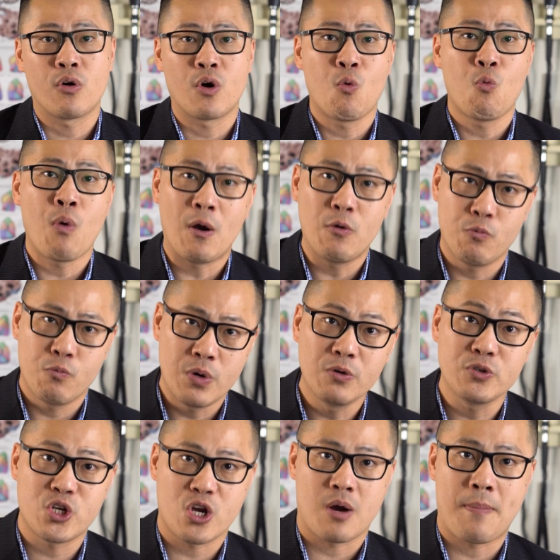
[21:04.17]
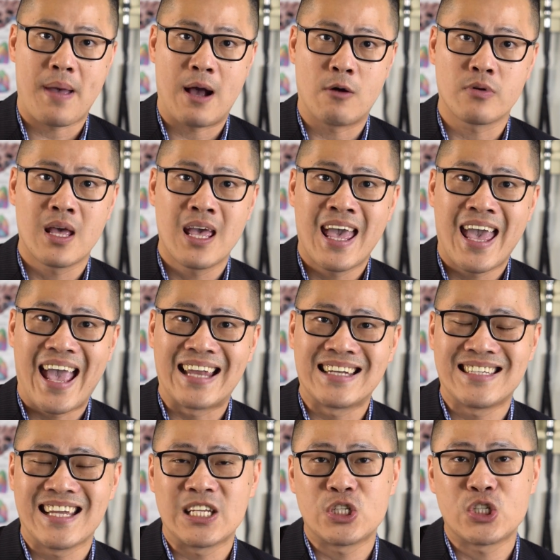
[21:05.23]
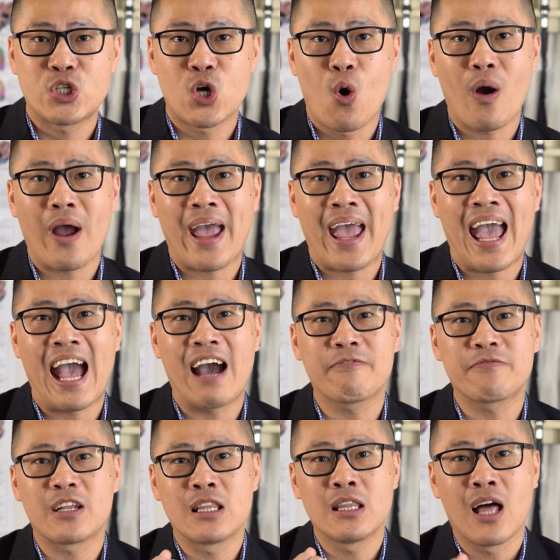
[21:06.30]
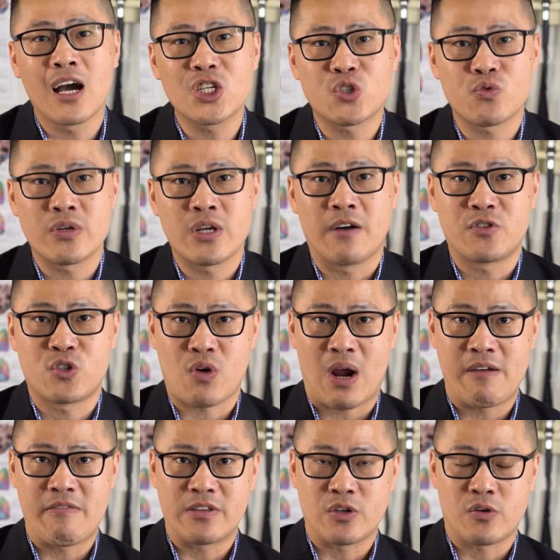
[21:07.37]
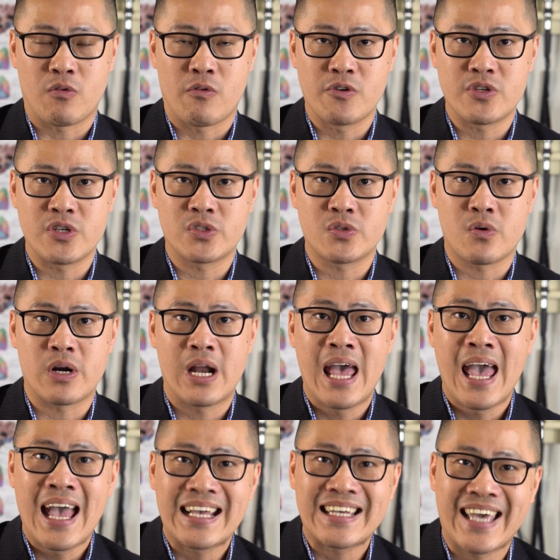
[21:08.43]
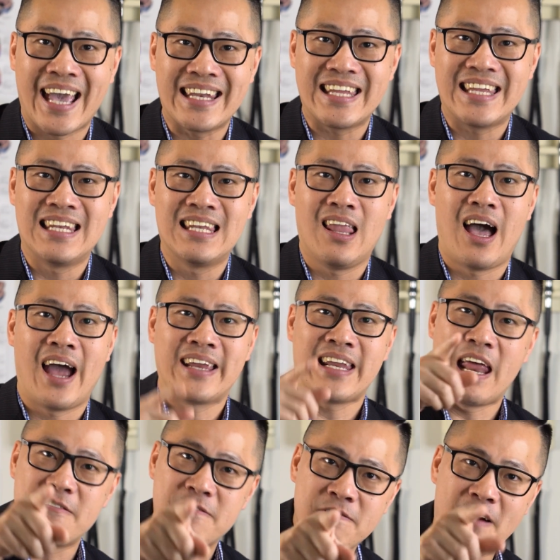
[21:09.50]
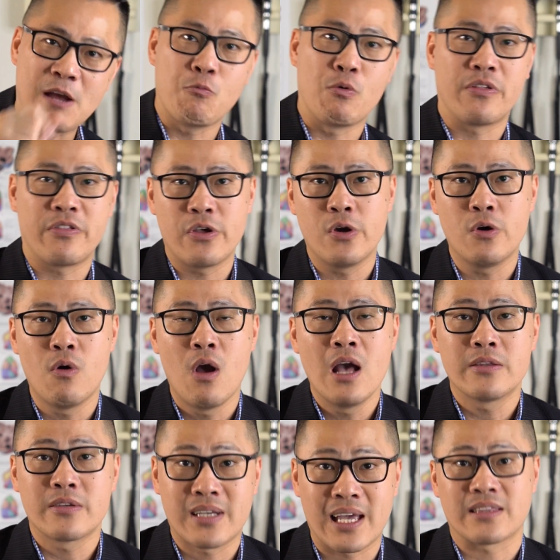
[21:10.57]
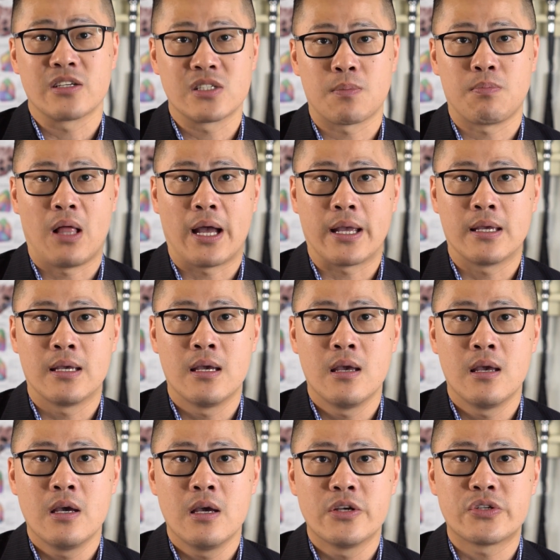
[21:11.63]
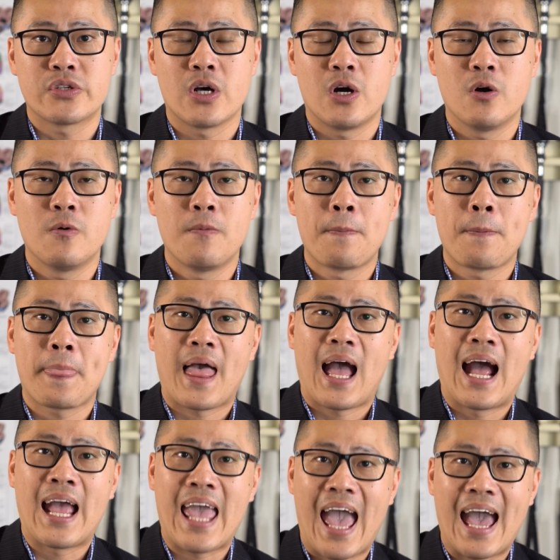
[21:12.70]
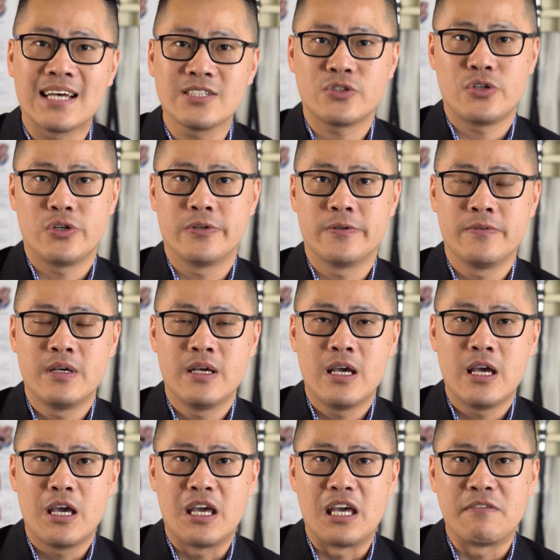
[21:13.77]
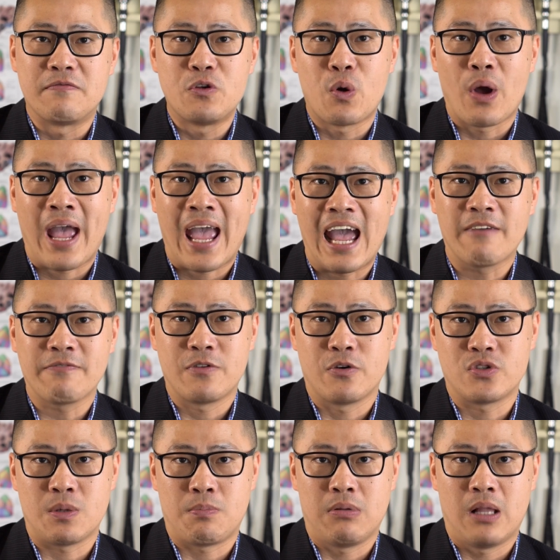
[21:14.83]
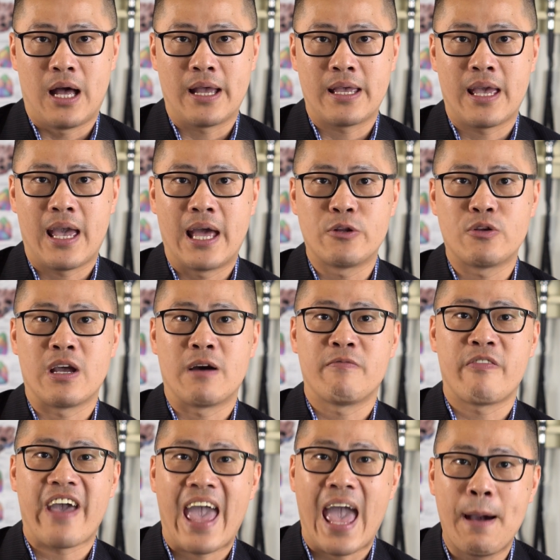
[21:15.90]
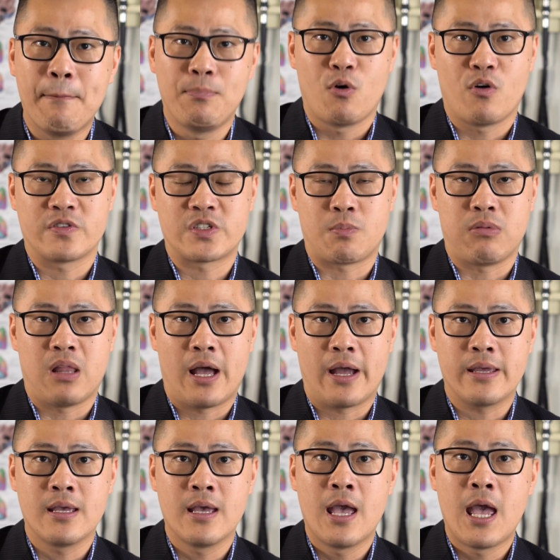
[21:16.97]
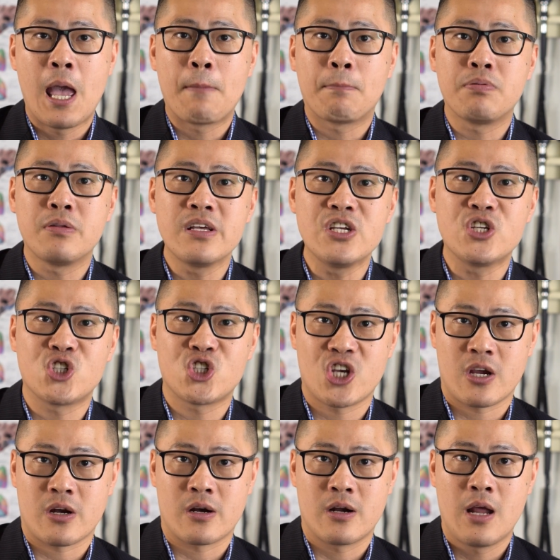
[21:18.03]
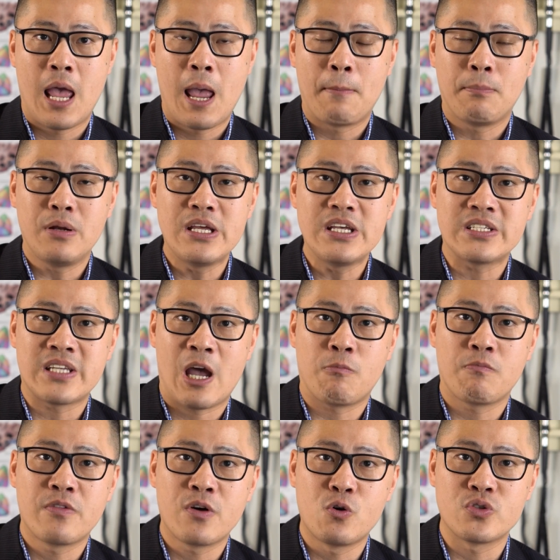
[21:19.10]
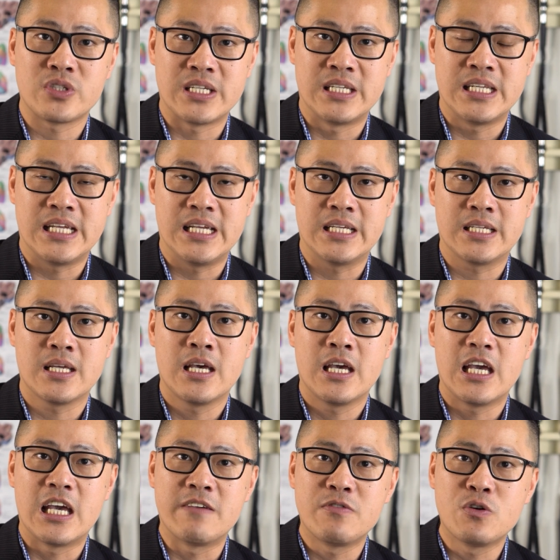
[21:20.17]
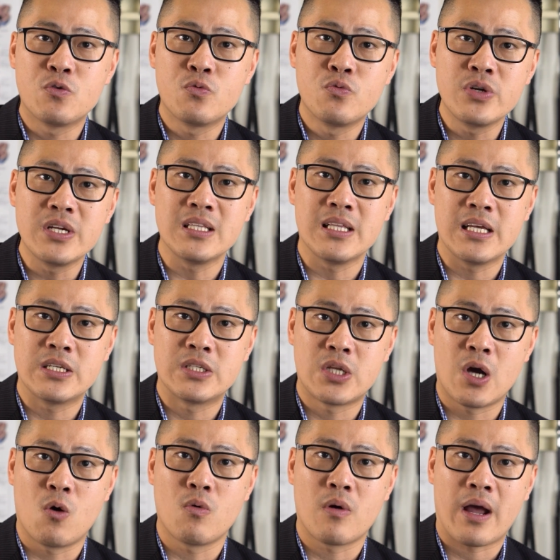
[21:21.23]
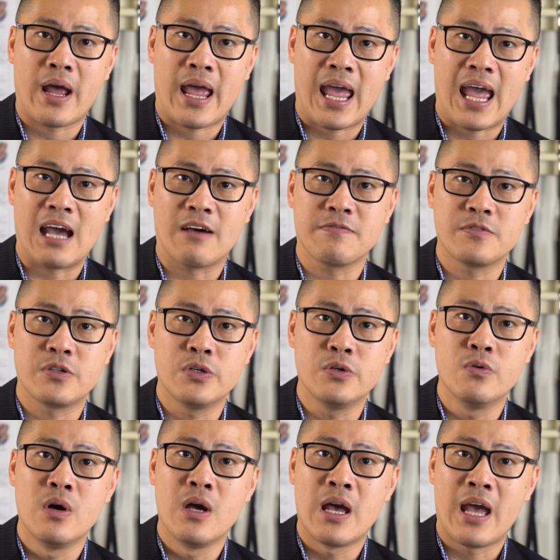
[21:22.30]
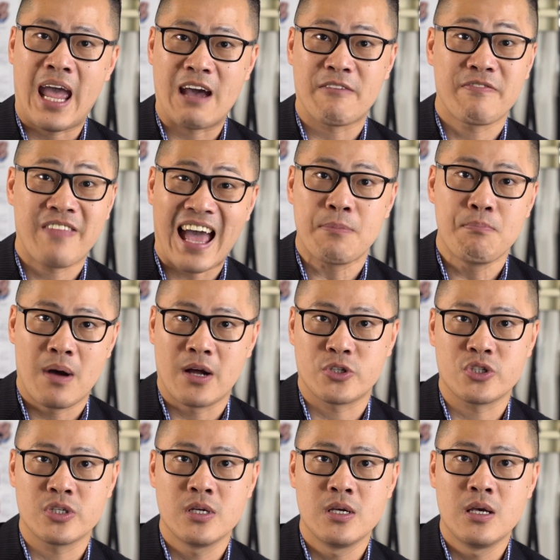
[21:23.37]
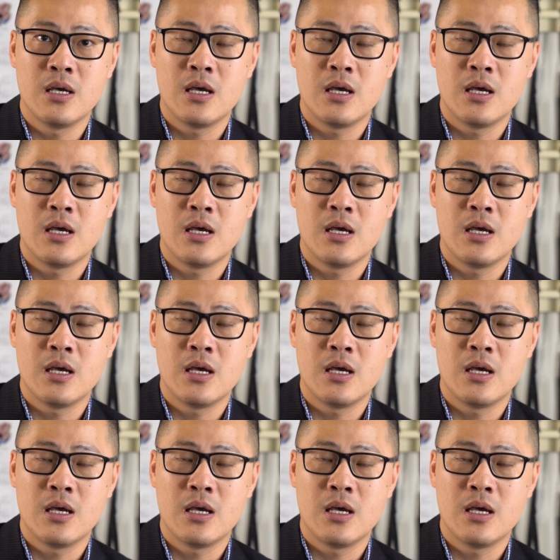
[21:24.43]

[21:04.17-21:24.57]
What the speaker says: who are wheelchair bound and they don't have the luxury of driving to the grocery store, get in line and fight with you to get the supply. So I ask you, if you have those supply and you have ample supply, please share. Please help those in need. If you really don't have to have that much